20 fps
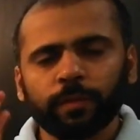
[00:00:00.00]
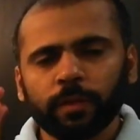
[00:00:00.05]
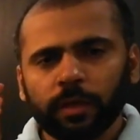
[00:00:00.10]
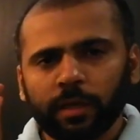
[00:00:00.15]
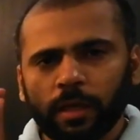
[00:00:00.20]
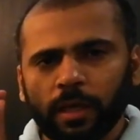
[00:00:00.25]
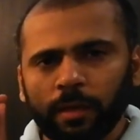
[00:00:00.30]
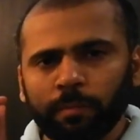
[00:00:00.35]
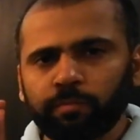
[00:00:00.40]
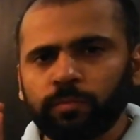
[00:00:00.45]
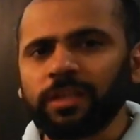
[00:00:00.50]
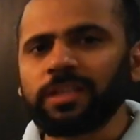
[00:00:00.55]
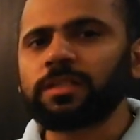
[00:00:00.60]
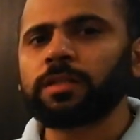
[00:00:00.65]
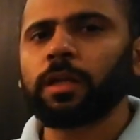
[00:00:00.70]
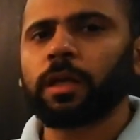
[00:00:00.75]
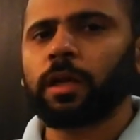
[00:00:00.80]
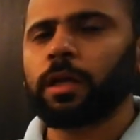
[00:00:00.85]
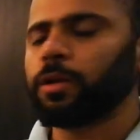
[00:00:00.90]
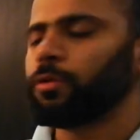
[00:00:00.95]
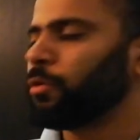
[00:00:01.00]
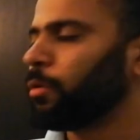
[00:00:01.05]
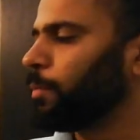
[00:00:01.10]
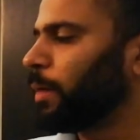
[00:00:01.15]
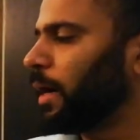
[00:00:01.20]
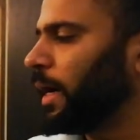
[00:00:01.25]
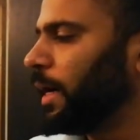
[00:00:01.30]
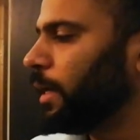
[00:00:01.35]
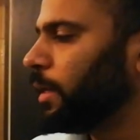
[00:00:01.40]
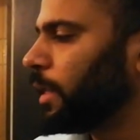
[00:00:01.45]
keep this thing in your
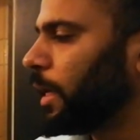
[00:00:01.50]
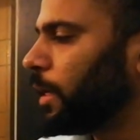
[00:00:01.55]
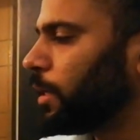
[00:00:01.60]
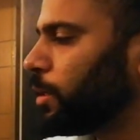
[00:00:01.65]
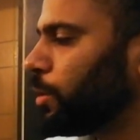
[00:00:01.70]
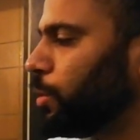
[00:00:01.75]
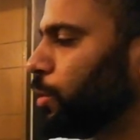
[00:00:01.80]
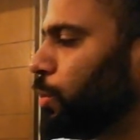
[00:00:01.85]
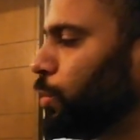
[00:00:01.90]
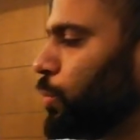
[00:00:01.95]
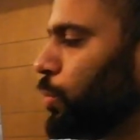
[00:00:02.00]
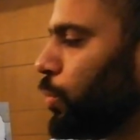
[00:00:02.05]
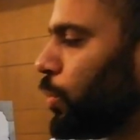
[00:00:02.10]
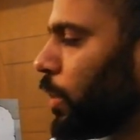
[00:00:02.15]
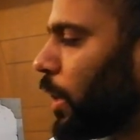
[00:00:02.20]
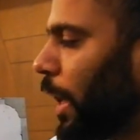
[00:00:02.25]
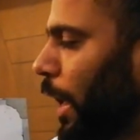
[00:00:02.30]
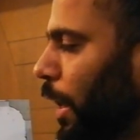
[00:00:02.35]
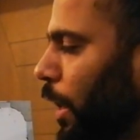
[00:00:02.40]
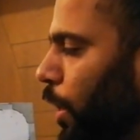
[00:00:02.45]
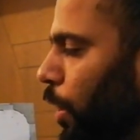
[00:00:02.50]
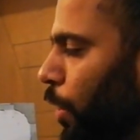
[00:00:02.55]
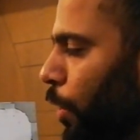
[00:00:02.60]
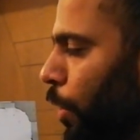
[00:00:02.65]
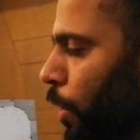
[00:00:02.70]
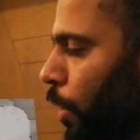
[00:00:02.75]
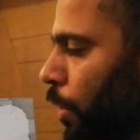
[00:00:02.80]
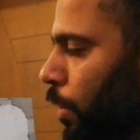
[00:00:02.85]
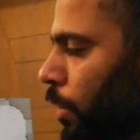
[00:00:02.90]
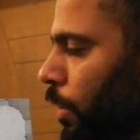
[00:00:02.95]
mind that you
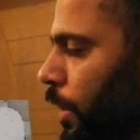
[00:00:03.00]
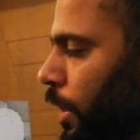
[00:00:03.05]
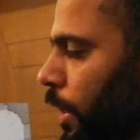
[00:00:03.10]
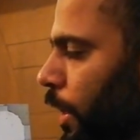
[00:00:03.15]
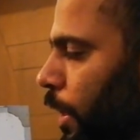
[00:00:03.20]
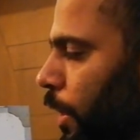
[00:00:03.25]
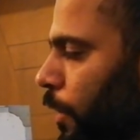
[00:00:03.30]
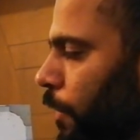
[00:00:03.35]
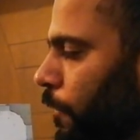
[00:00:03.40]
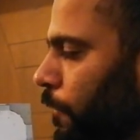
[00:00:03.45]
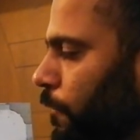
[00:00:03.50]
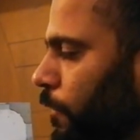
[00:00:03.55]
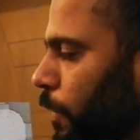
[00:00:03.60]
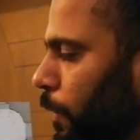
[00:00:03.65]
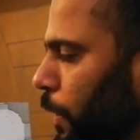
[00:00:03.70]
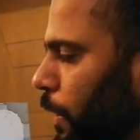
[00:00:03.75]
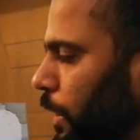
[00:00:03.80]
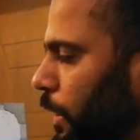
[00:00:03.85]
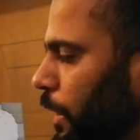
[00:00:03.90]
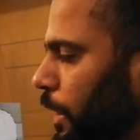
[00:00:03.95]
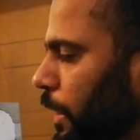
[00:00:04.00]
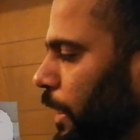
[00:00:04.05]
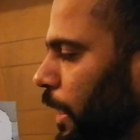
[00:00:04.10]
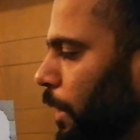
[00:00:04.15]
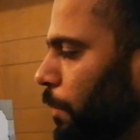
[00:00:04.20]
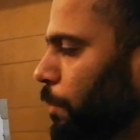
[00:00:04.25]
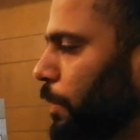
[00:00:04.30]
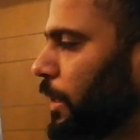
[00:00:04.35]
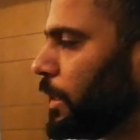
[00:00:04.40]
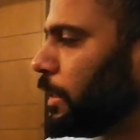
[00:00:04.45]
cannot give the
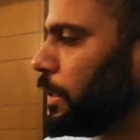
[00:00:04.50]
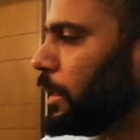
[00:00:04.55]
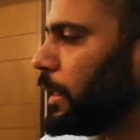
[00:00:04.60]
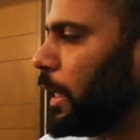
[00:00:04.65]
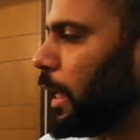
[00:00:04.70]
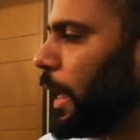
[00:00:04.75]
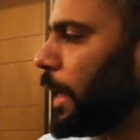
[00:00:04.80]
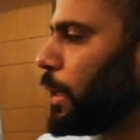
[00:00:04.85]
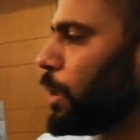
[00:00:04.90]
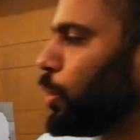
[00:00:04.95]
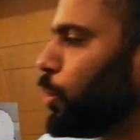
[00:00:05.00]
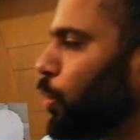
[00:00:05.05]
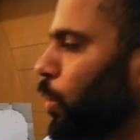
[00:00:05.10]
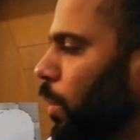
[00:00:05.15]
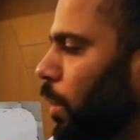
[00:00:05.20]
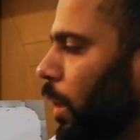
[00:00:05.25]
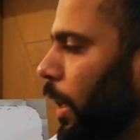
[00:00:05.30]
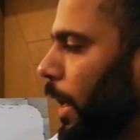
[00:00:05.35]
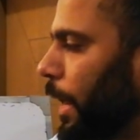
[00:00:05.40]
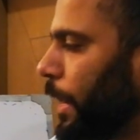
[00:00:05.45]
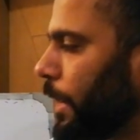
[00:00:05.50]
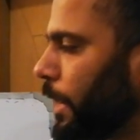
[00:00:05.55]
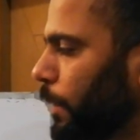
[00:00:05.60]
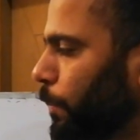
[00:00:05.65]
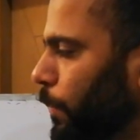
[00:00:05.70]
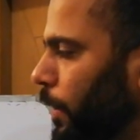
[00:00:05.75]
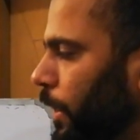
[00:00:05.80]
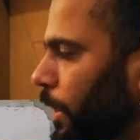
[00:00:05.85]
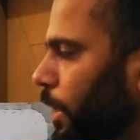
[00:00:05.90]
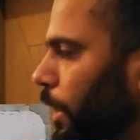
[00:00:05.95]
DAPT, like dual
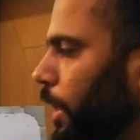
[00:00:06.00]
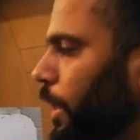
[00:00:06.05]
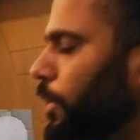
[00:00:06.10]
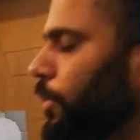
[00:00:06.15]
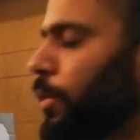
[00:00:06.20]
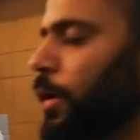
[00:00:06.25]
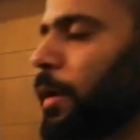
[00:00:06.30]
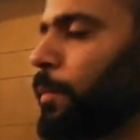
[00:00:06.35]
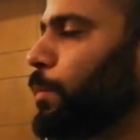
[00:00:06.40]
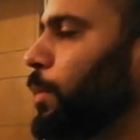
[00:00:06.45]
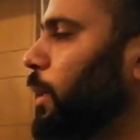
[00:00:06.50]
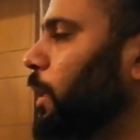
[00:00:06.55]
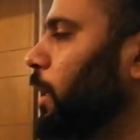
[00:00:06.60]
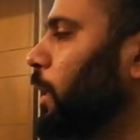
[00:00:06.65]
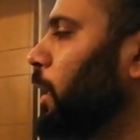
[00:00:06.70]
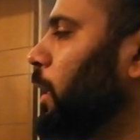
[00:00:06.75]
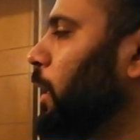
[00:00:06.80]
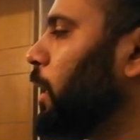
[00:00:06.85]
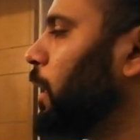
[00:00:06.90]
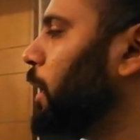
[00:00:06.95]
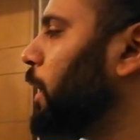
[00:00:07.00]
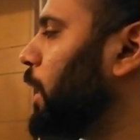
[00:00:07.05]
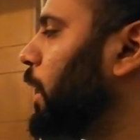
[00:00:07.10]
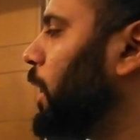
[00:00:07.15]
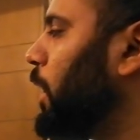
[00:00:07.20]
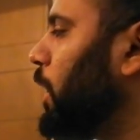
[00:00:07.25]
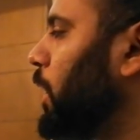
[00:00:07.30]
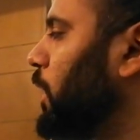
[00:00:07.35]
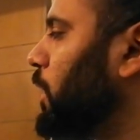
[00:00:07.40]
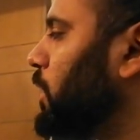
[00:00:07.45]
antiplatelet therapy,
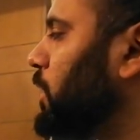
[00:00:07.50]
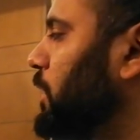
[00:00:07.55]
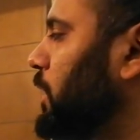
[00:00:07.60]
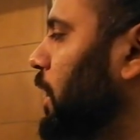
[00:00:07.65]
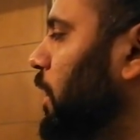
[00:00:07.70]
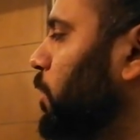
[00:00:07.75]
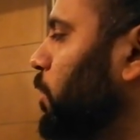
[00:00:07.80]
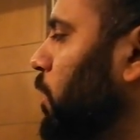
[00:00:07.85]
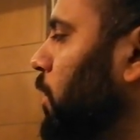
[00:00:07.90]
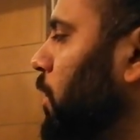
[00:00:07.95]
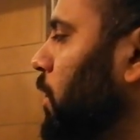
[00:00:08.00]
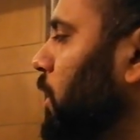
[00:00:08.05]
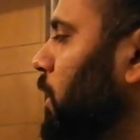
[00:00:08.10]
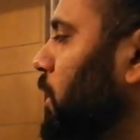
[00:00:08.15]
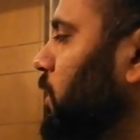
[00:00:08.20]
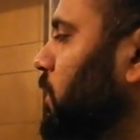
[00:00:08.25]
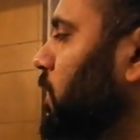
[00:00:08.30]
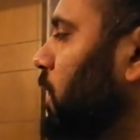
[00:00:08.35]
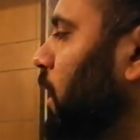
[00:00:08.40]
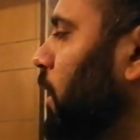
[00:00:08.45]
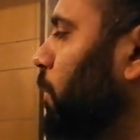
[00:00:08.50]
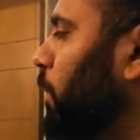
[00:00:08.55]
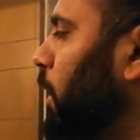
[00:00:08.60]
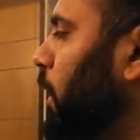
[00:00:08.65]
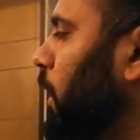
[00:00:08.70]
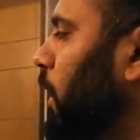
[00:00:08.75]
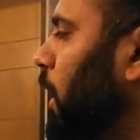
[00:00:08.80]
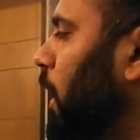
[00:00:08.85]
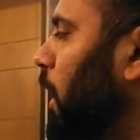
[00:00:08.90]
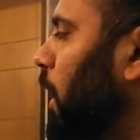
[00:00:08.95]
in stable
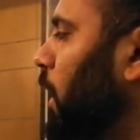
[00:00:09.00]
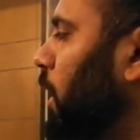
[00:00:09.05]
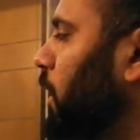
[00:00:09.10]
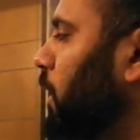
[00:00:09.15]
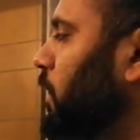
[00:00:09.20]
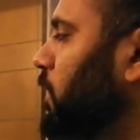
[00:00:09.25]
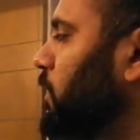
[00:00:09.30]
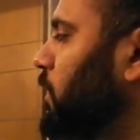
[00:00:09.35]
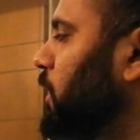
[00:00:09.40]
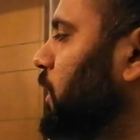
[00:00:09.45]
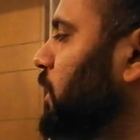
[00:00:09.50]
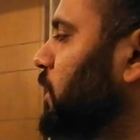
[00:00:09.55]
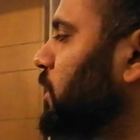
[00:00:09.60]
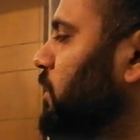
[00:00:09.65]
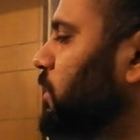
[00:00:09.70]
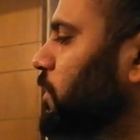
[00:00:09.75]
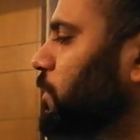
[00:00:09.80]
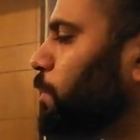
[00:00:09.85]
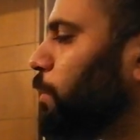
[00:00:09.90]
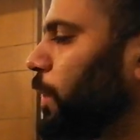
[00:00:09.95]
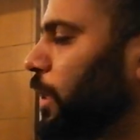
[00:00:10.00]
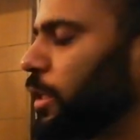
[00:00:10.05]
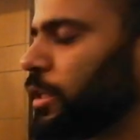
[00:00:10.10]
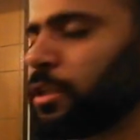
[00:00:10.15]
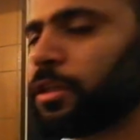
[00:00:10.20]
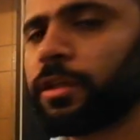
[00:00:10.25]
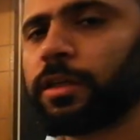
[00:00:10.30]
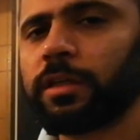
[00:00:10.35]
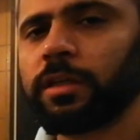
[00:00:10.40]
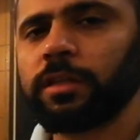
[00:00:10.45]
ischemic heart disease
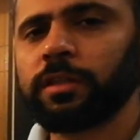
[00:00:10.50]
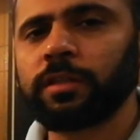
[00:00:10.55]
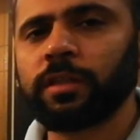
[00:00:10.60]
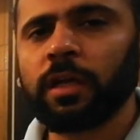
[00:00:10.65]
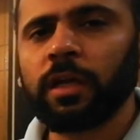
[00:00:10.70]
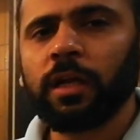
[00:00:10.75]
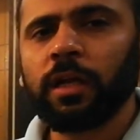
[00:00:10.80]
patients